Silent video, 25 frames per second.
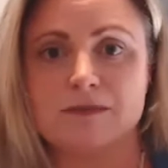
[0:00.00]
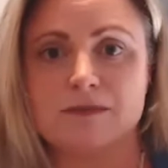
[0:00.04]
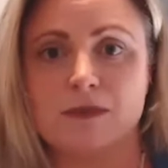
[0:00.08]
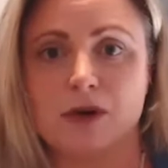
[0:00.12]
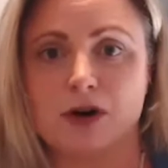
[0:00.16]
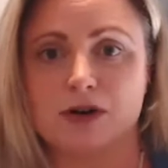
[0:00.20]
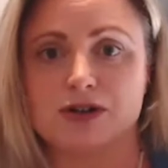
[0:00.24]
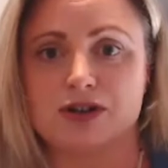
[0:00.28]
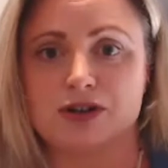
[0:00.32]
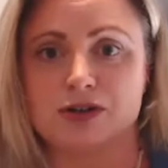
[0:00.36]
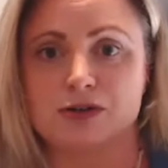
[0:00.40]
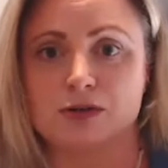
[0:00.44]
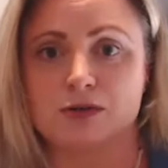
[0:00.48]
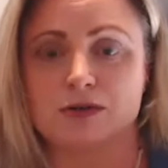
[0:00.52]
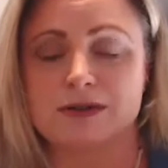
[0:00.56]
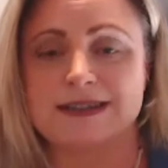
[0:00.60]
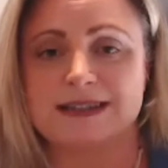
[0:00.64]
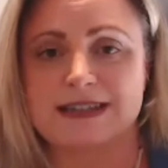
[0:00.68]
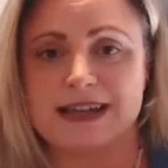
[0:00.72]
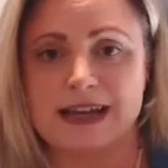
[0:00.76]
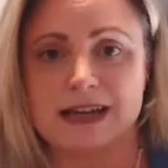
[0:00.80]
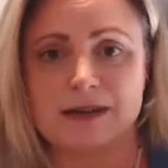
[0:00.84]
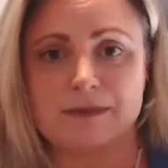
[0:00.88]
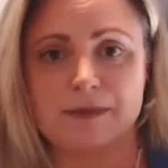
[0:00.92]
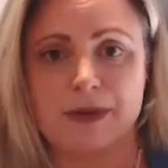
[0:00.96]
modules
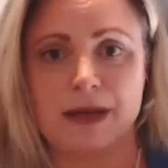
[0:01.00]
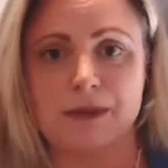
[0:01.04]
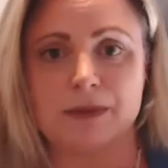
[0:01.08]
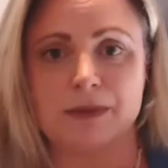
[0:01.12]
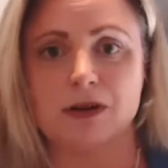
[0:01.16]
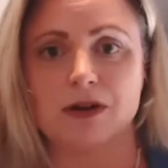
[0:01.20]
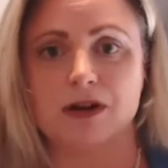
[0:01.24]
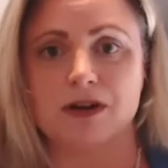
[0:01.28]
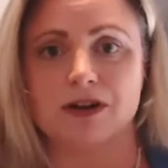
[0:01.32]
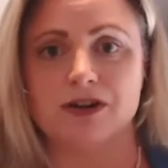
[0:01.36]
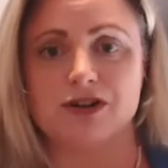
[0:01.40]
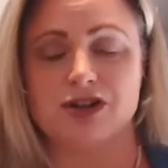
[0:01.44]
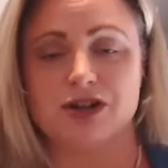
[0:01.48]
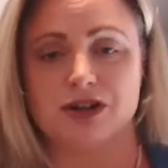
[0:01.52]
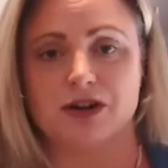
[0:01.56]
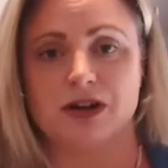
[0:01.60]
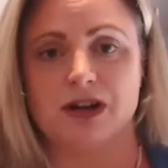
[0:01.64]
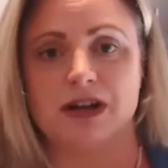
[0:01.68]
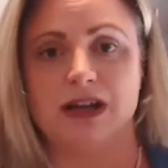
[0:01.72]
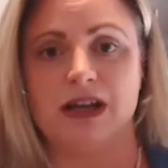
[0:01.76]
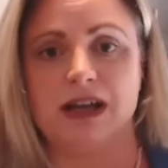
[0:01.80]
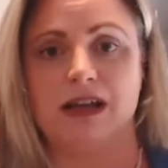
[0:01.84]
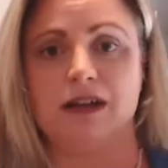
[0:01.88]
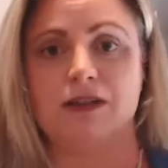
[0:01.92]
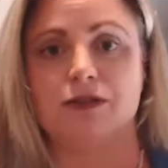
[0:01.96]
take people on a
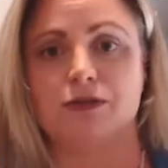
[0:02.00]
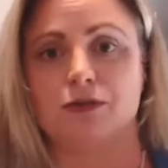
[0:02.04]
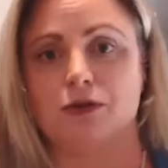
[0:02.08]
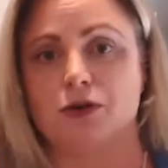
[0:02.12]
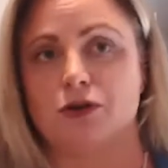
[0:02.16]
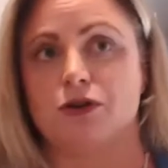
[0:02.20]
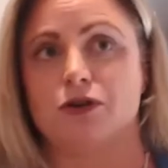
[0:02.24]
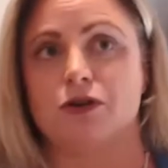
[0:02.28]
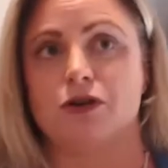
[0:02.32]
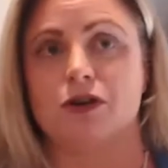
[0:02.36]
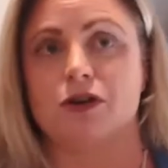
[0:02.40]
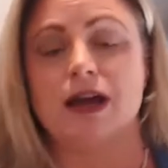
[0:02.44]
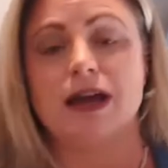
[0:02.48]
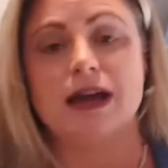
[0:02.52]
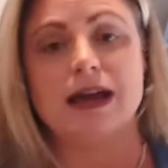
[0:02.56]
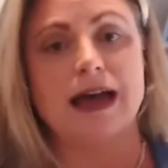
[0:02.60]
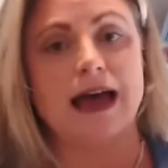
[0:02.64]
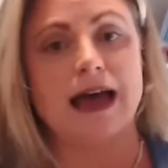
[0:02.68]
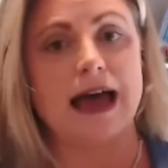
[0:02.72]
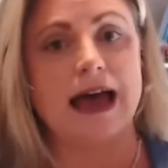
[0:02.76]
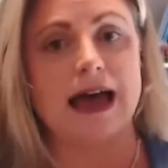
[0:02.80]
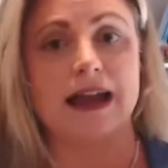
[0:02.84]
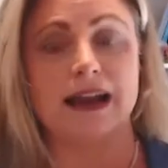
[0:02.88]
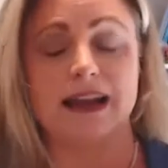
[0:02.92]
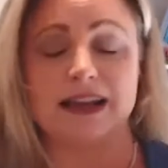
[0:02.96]
journey through
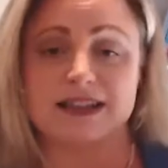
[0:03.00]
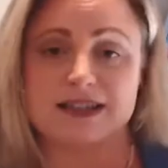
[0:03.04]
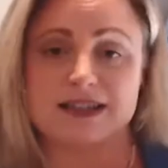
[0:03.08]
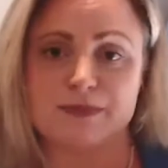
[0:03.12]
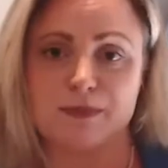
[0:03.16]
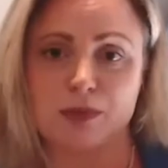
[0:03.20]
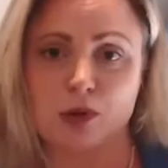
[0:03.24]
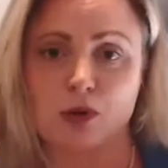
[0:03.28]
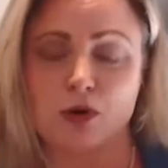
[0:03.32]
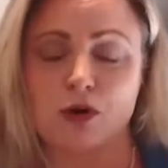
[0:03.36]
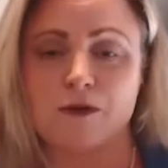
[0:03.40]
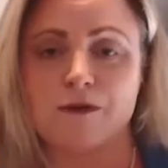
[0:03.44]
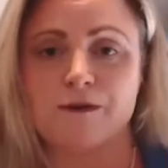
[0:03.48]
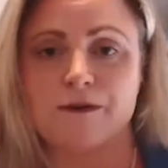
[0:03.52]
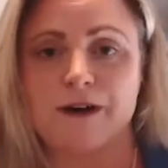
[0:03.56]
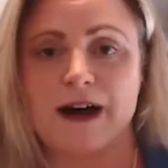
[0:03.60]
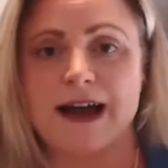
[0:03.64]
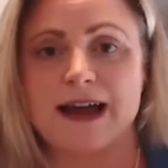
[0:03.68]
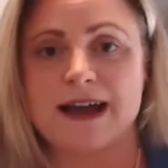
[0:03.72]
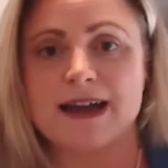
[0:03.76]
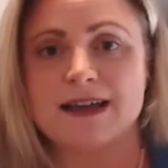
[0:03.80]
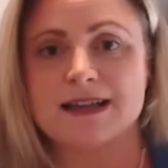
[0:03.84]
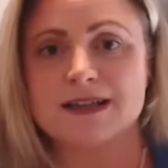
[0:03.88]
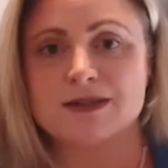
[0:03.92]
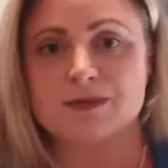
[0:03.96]
an explore
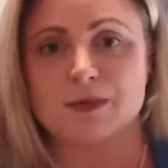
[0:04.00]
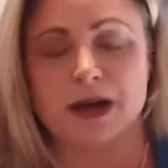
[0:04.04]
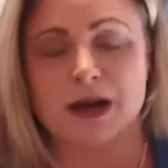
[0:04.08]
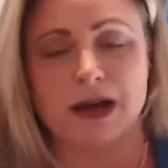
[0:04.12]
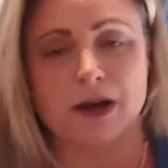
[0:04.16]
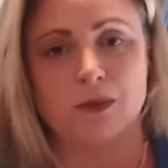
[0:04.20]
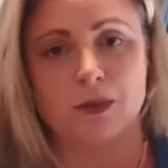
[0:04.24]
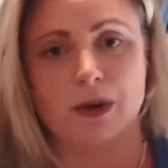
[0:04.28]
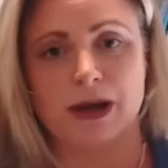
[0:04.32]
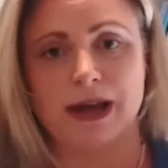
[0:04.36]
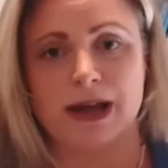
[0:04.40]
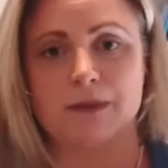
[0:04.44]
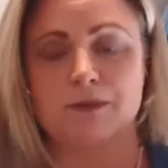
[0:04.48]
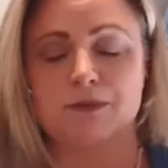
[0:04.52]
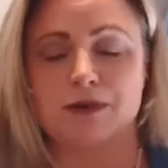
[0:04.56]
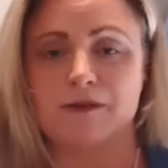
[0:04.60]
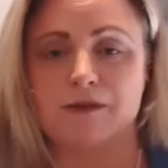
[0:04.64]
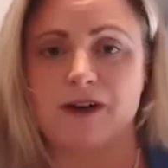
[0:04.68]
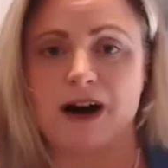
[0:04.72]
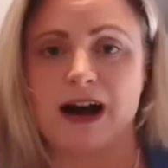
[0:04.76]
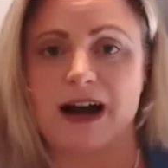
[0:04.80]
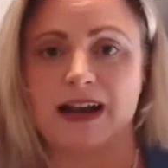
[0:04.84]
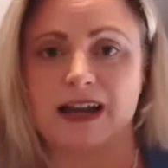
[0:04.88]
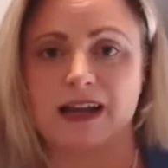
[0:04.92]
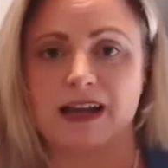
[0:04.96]
phase where we're
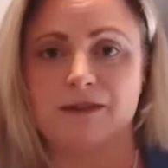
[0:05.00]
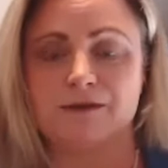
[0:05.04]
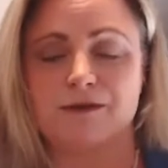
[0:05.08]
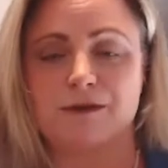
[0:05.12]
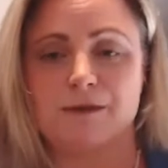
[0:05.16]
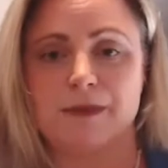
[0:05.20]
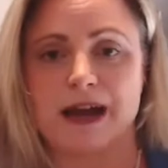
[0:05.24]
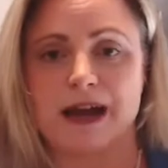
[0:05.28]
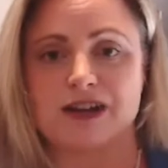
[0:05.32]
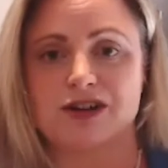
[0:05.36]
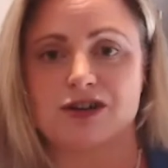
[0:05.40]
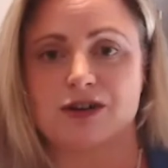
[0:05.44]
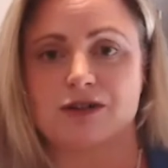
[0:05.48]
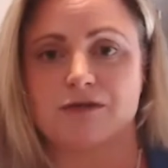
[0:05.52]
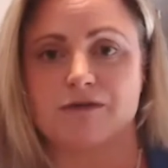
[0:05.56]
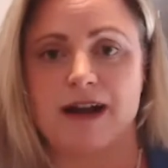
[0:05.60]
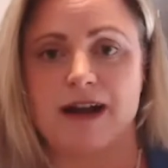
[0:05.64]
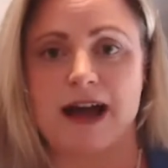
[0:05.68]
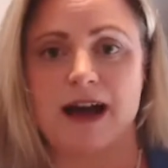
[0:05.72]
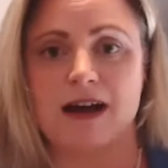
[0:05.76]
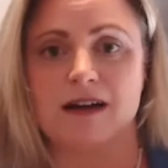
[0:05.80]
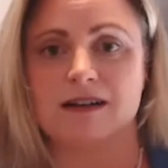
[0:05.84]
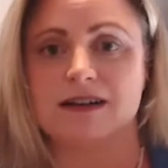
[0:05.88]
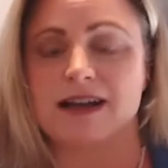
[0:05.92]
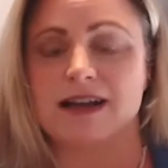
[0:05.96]
providing information
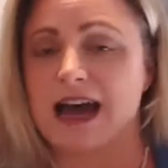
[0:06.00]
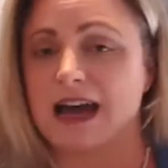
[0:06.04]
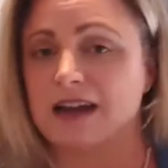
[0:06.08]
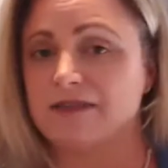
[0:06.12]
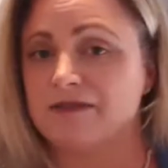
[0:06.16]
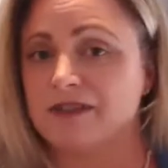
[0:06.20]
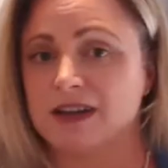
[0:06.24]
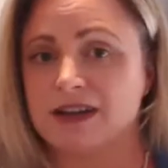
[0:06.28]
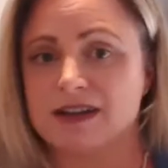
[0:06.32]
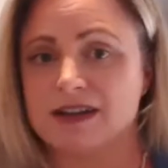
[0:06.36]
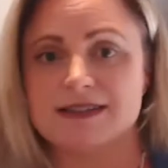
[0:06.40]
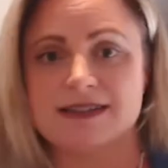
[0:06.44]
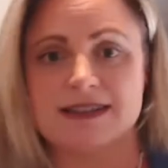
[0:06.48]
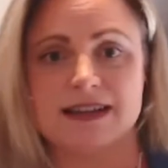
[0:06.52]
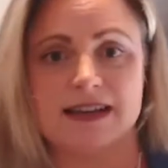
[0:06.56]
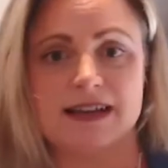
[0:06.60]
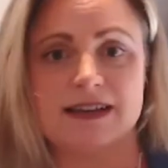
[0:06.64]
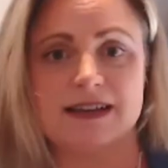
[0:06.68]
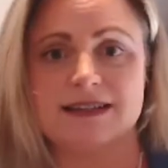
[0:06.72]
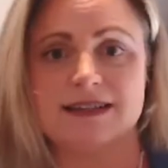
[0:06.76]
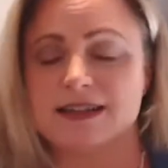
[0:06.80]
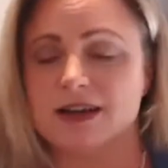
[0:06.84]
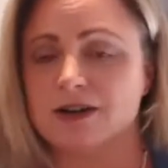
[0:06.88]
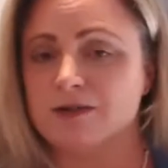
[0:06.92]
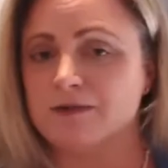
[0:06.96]
around advocacy,
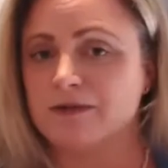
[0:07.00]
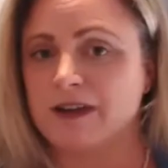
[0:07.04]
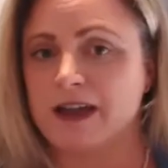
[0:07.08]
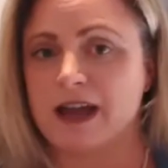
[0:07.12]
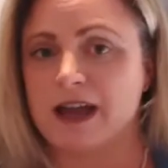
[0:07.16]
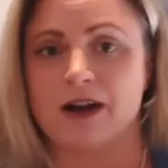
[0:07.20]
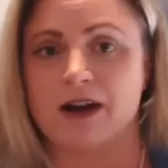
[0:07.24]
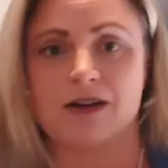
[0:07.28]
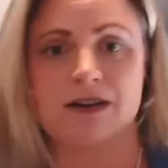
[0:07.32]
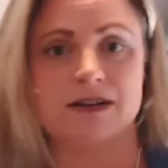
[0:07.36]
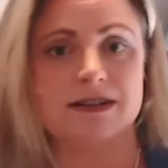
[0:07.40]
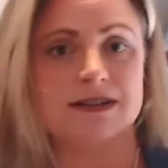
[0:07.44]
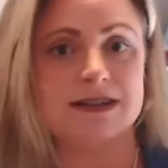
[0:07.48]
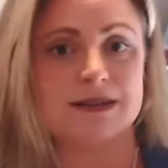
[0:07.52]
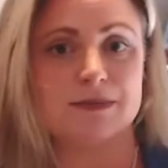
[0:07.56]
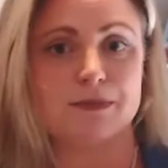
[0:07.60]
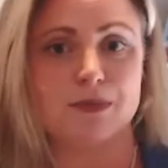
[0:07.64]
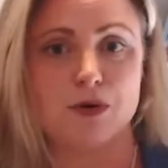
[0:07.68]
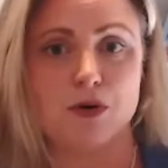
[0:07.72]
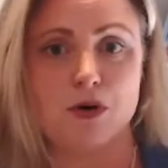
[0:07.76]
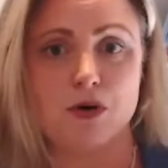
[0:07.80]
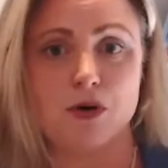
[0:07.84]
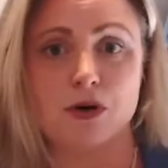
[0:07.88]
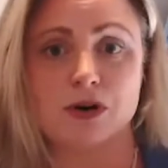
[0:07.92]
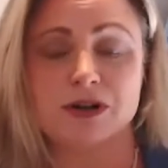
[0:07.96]
self-care and
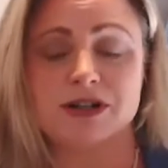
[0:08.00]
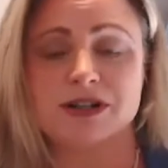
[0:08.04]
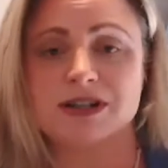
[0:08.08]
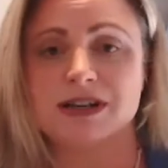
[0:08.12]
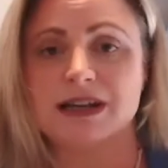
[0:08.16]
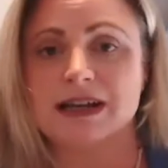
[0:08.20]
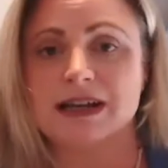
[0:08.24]
support